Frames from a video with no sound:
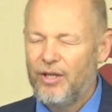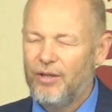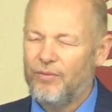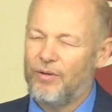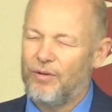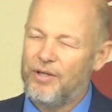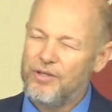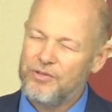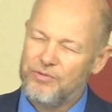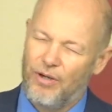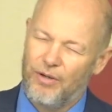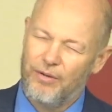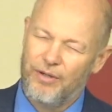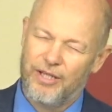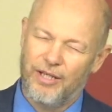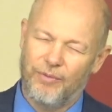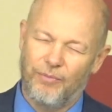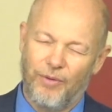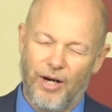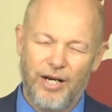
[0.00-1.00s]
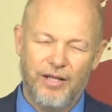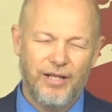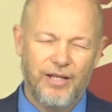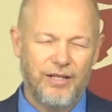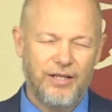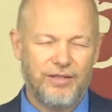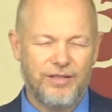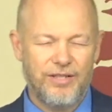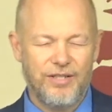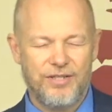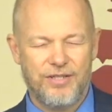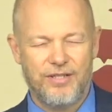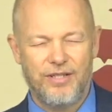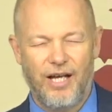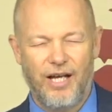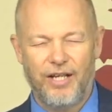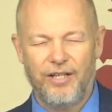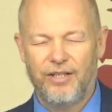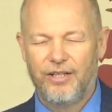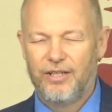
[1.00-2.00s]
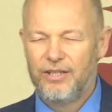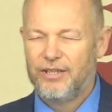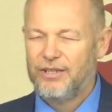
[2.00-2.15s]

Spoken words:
What is wrong with them? Why are they just not?